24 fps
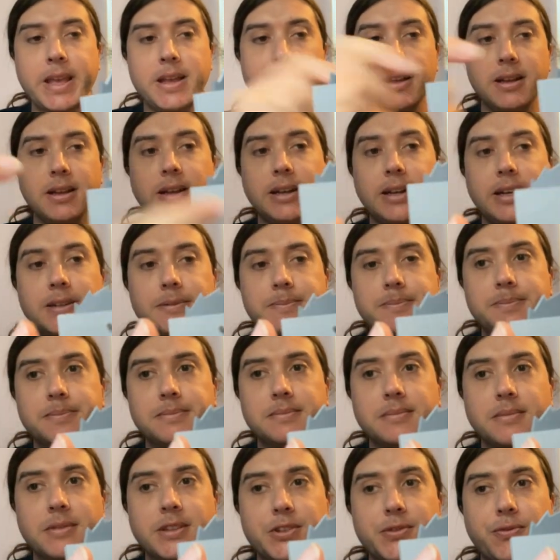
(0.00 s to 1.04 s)
uh,
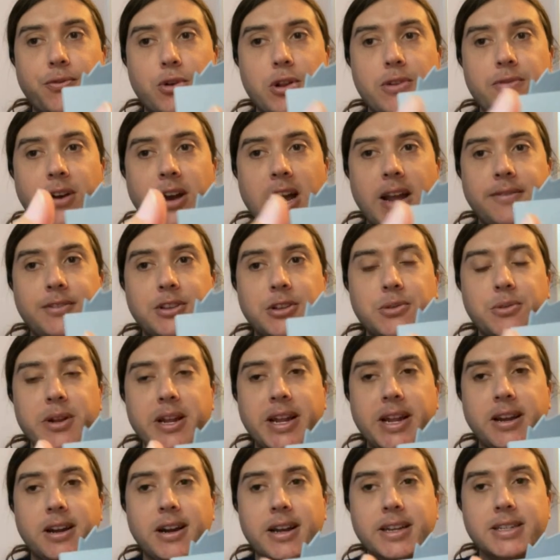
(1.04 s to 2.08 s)
this 45 degree
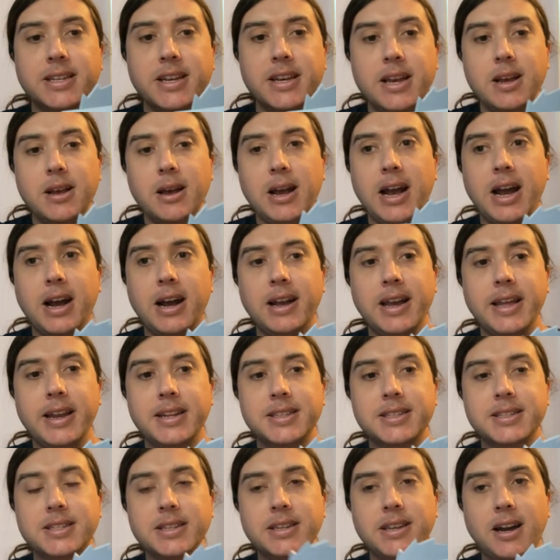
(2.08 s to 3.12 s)
cut, uh, and
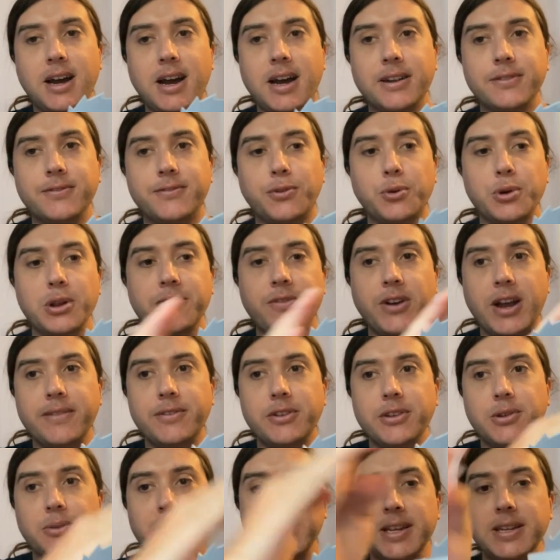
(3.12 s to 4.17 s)
it's not 45
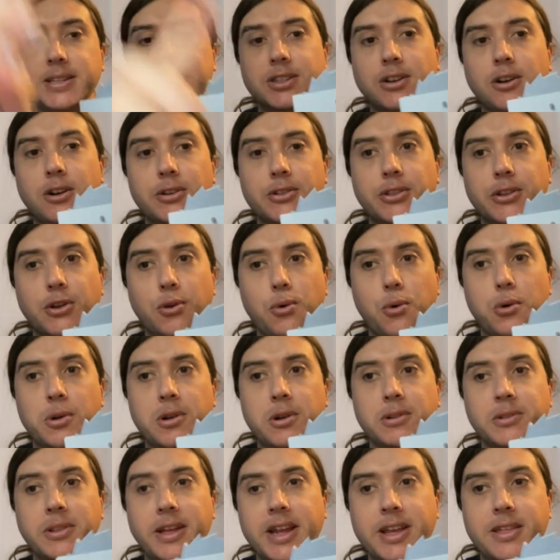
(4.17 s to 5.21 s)
degrees on the corner
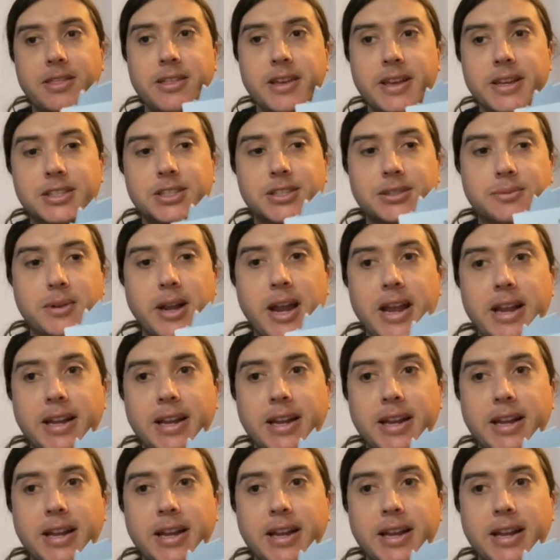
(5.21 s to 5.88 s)
like this, right?